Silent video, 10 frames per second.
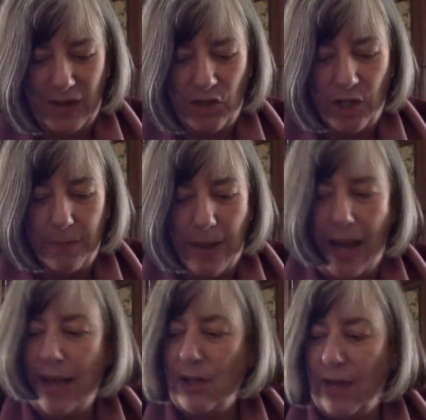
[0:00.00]
She
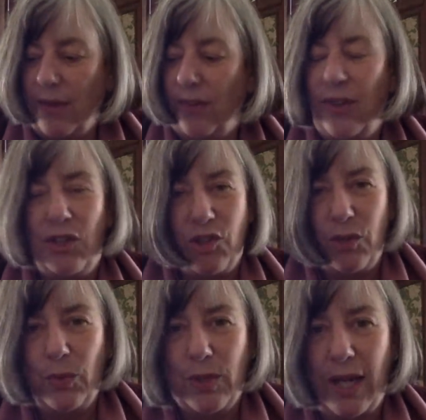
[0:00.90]
will
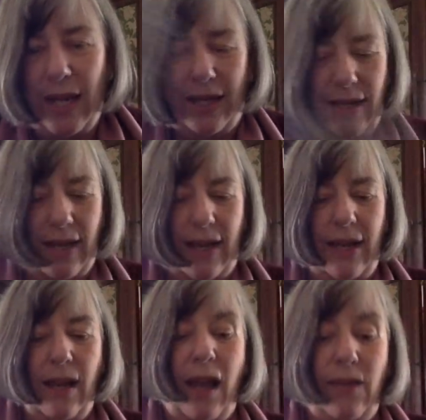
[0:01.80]
take
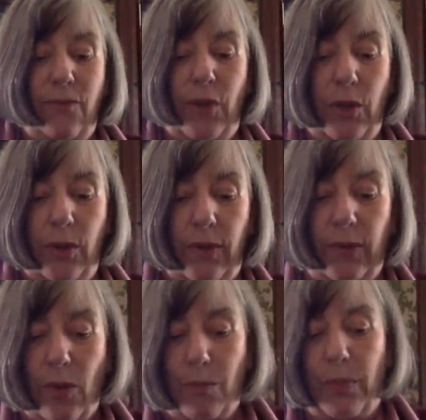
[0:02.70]
a
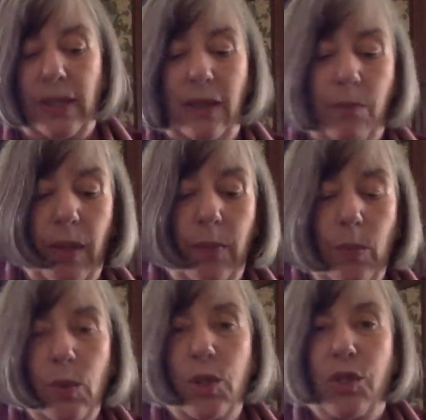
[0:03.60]
focus on bringing
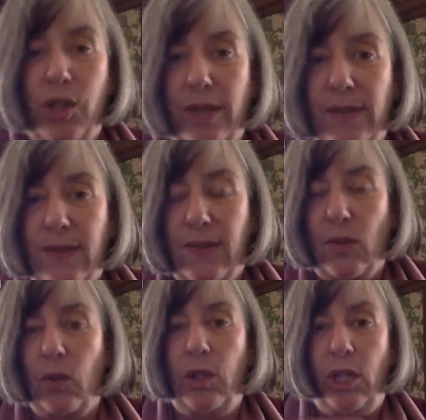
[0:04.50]
people to justice,
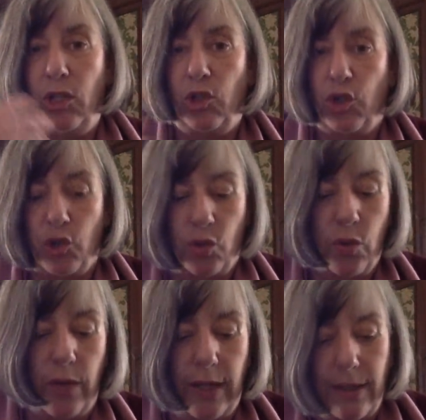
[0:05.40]
on
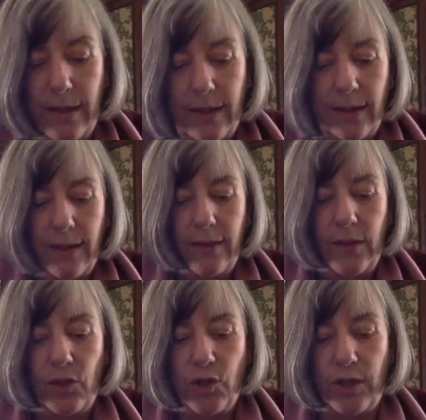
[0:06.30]
ensuring
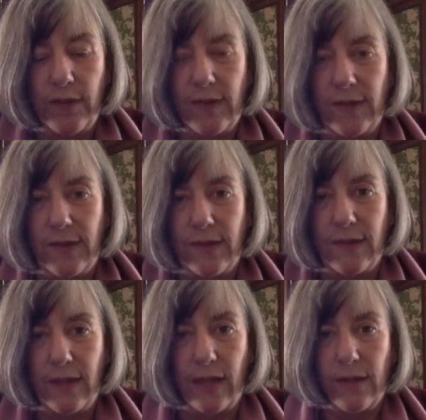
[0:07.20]
that justice is
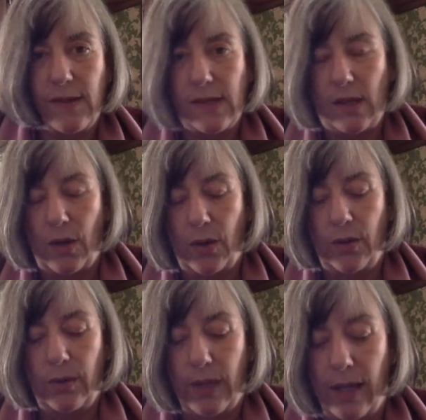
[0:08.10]
done.
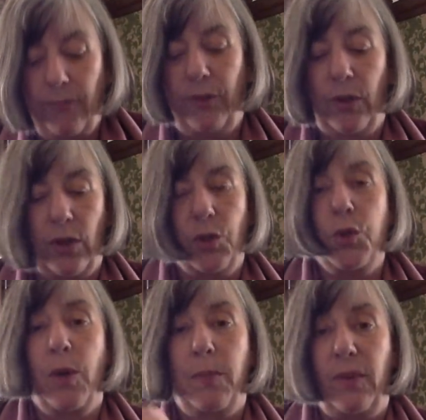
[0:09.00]
So I feel that
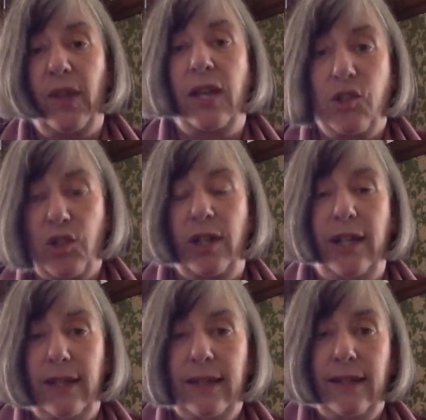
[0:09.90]
Trump is
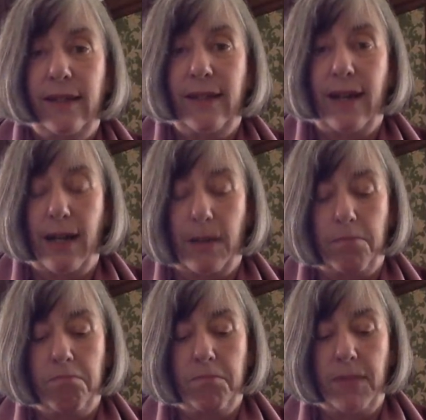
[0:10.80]
actually
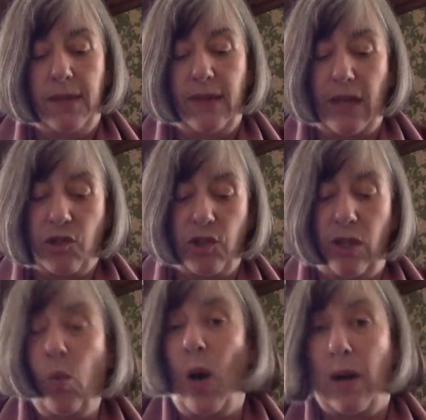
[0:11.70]

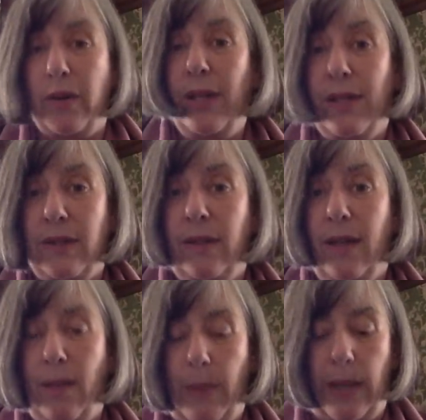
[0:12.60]
worried
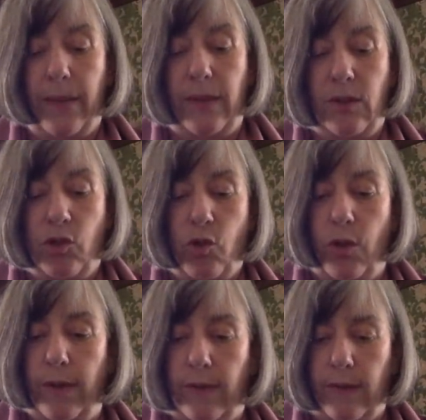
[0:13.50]
about this
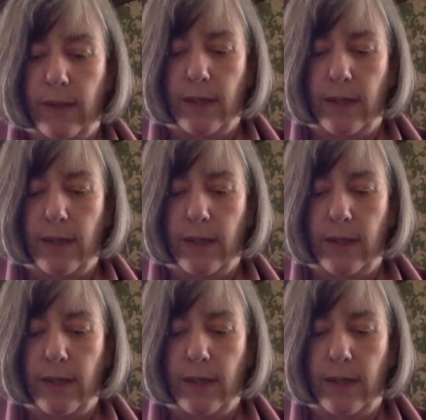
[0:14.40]
choice.